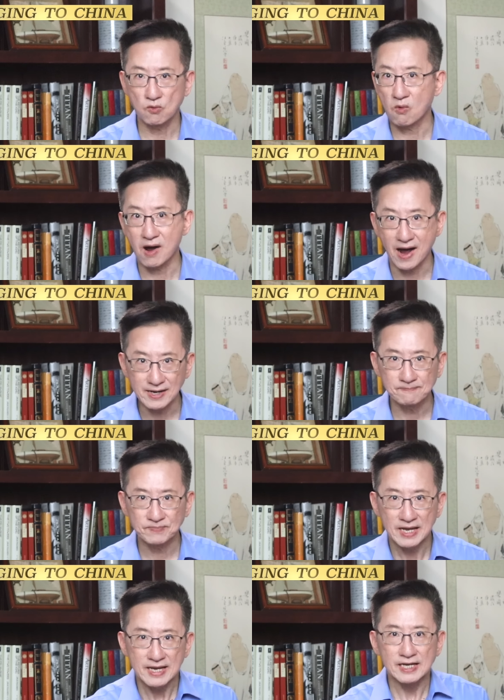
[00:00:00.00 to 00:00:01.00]
Why?
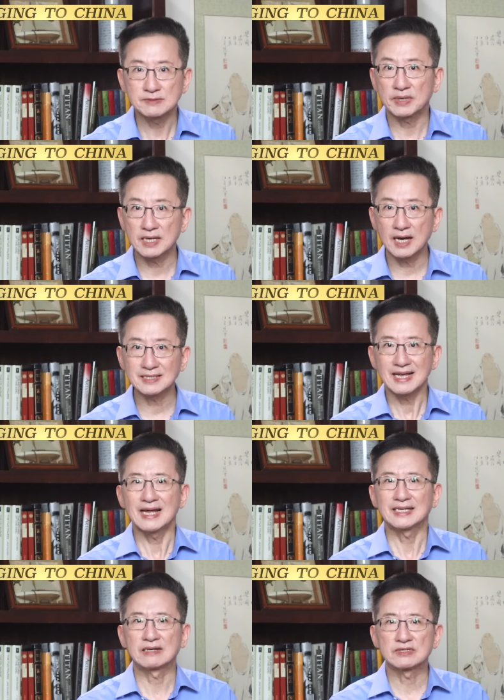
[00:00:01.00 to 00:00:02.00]
It's because
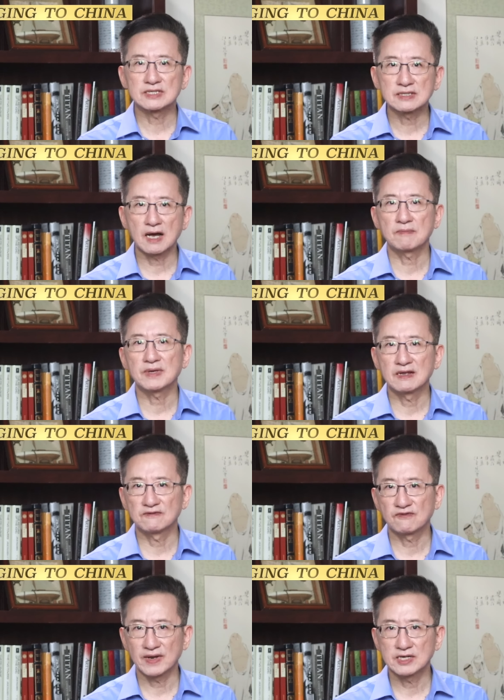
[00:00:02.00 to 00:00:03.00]
there is some
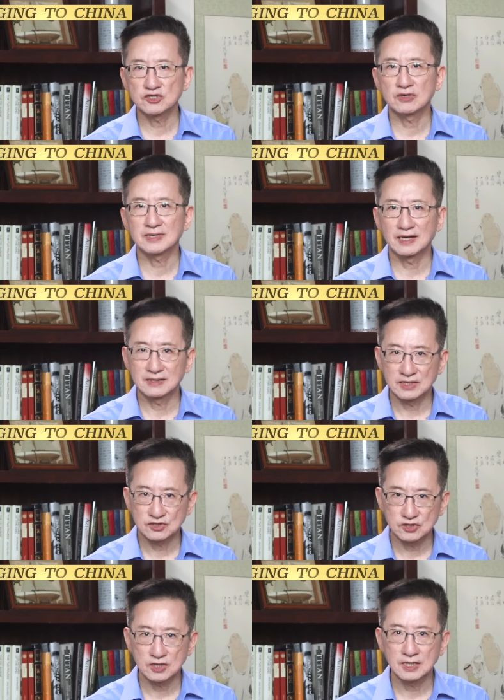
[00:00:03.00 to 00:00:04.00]
inflation in this
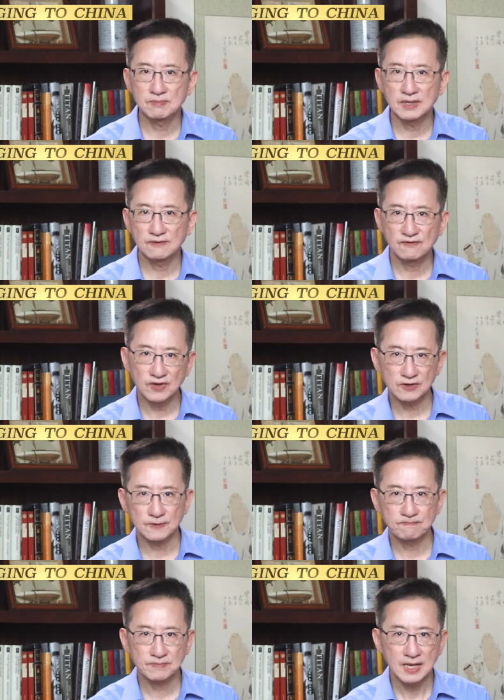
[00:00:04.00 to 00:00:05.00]
GDP
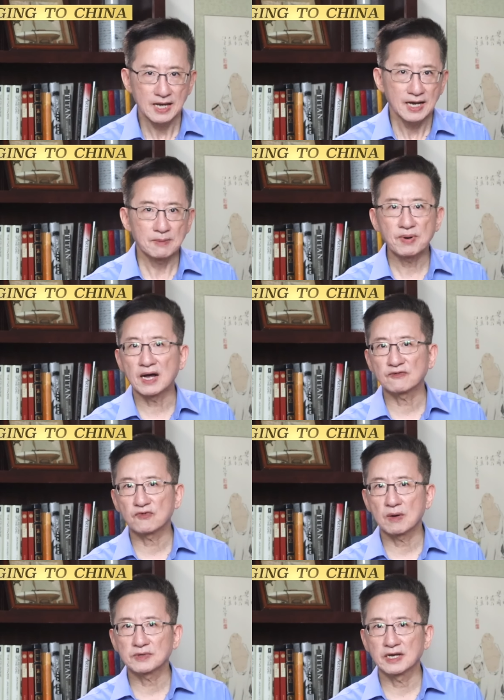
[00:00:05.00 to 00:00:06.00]
figure. Apart
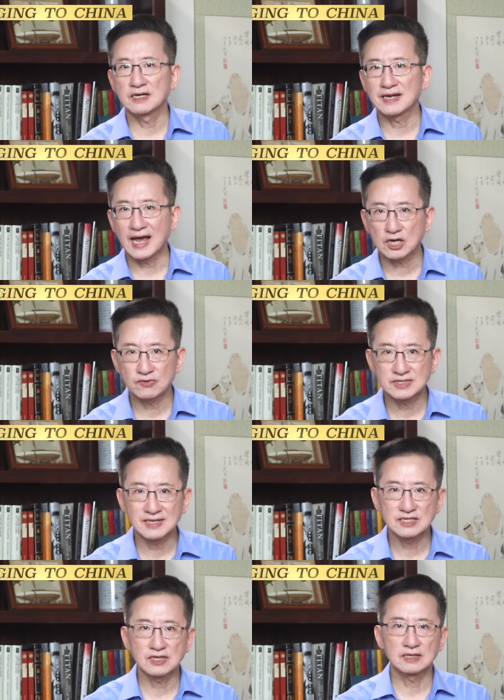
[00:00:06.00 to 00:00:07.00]
from the inaccuracies